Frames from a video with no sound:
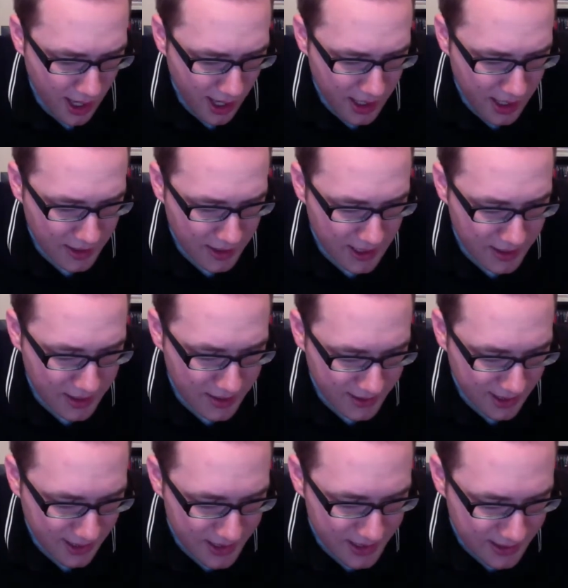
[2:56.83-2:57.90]
and he
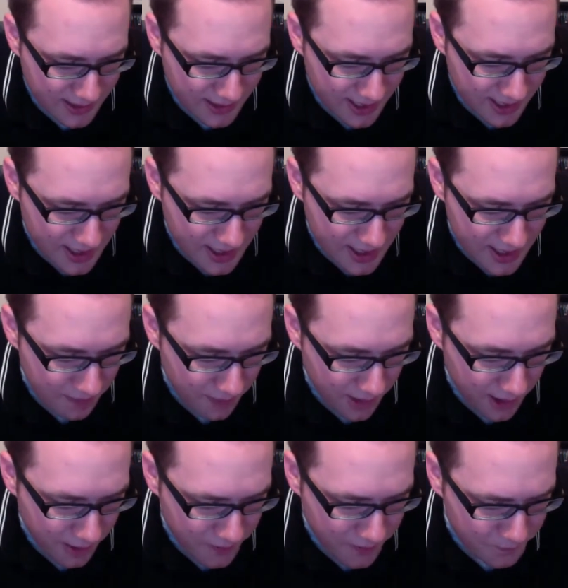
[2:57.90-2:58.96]
decides to end the
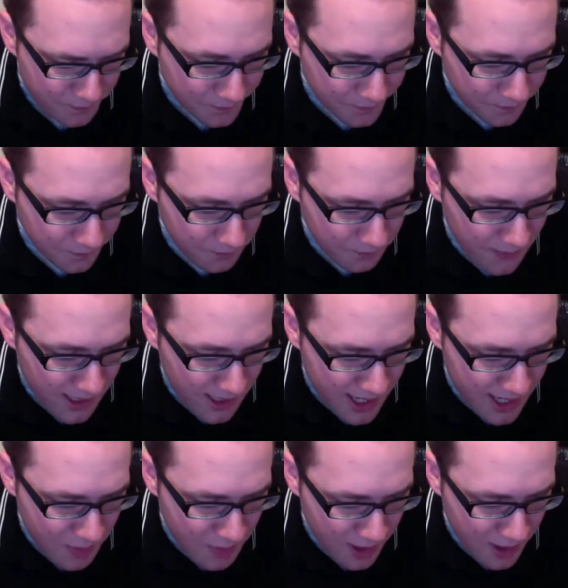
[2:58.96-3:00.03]
affair
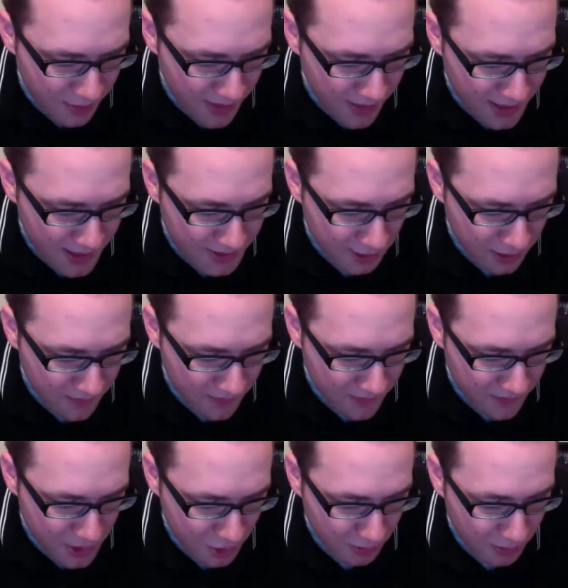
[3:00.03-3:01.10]
in a manner that is
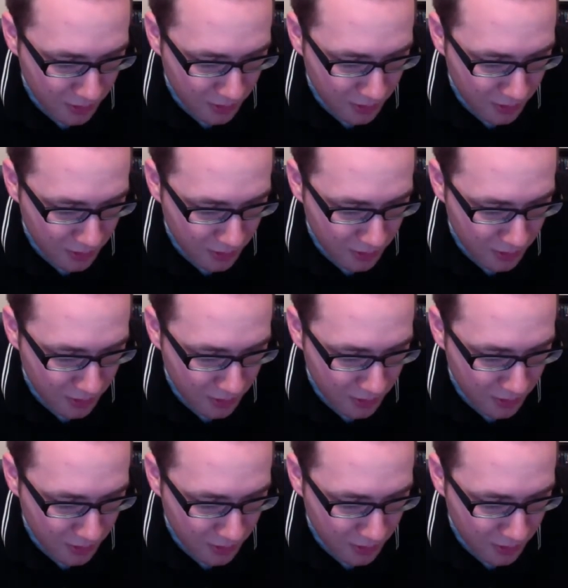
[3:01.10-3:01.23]
unconventional but